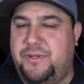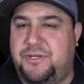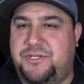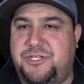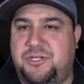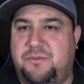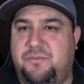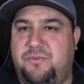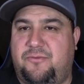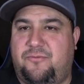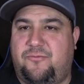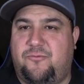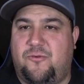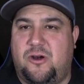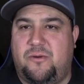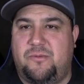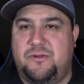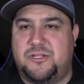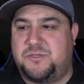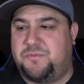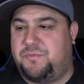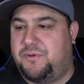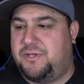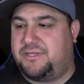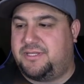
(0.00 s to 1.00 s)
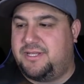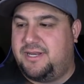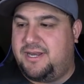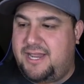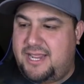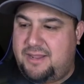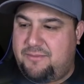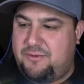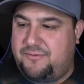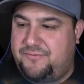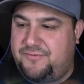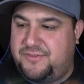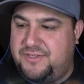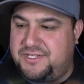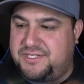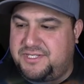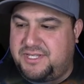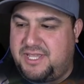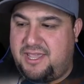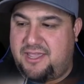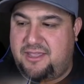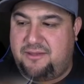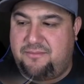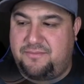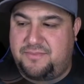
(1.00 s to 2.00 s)
pitching performance, but the name of this
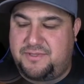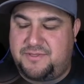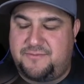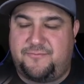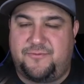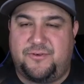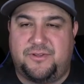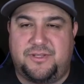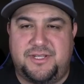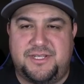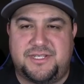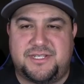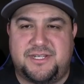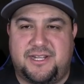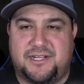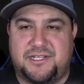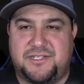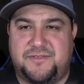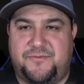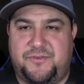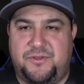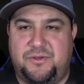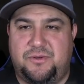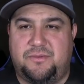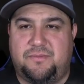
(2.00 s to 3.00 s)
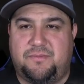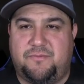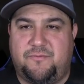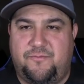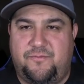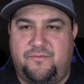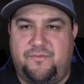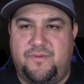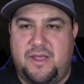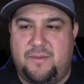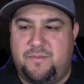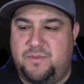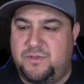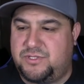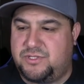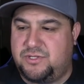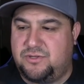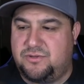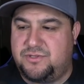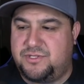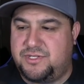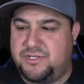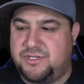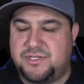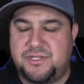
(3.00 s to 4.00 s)
game for these next few
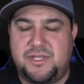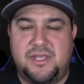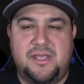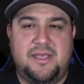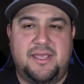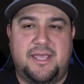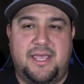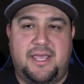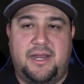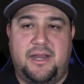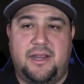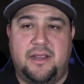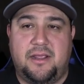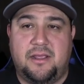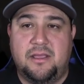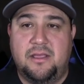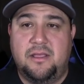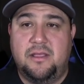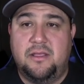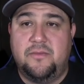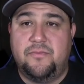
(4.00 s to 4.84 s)
episodes is hitting.